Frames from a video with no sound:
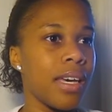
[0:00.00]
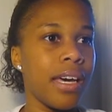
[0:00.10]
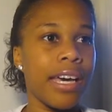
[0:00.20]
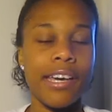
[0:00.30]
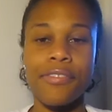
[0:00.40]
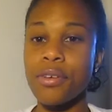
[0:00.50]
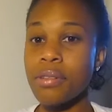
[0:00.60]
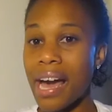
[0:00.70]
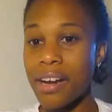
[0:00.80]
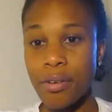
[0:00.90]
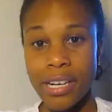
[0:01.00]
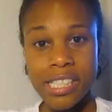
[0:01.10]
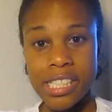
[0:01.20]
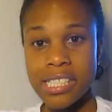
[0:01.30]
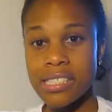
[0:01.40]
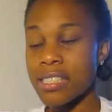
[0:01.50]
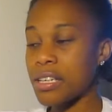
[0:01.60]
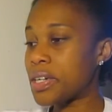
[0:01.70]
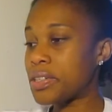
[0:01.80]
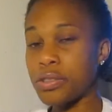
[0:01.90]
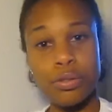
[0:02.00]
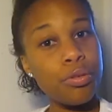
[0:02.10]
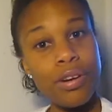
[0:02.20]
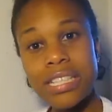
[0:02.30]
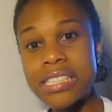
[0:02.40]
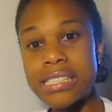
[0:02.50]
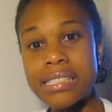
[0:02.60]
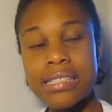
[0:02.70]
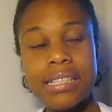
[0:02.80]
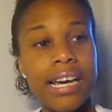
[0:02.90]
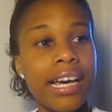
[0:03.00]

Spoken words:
if you like crunches, do crunches.